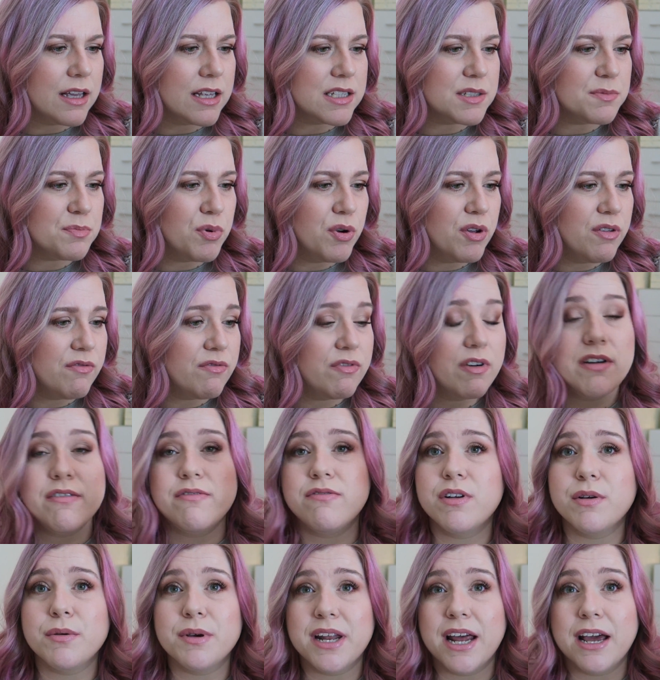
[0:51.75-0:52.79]
It's
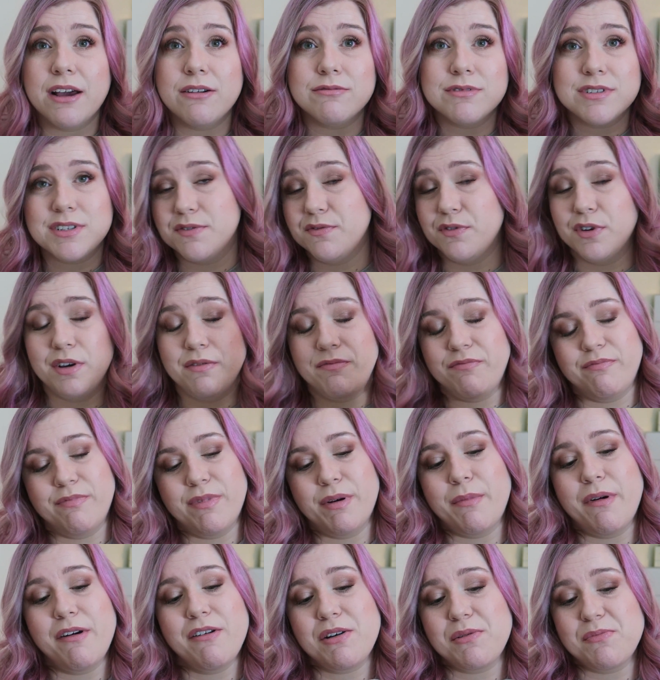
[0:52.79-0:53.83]
0.5 fluid ounce for
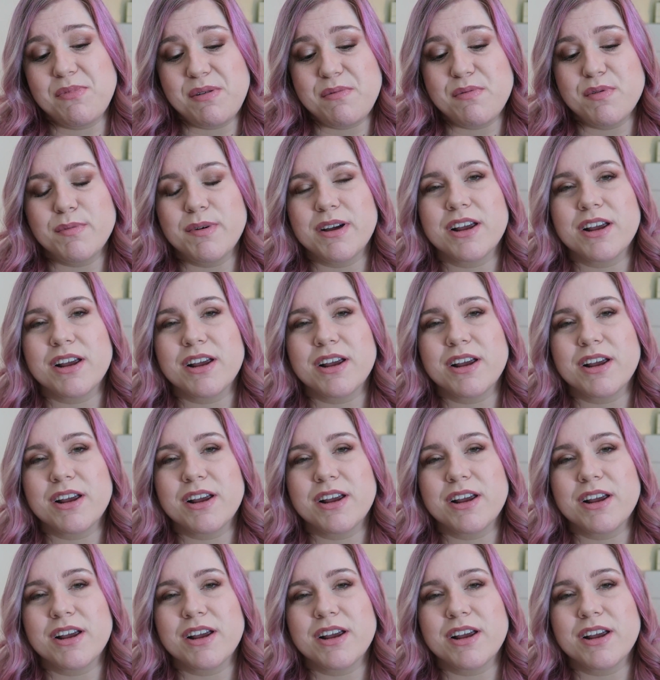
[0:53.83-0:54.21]
American people,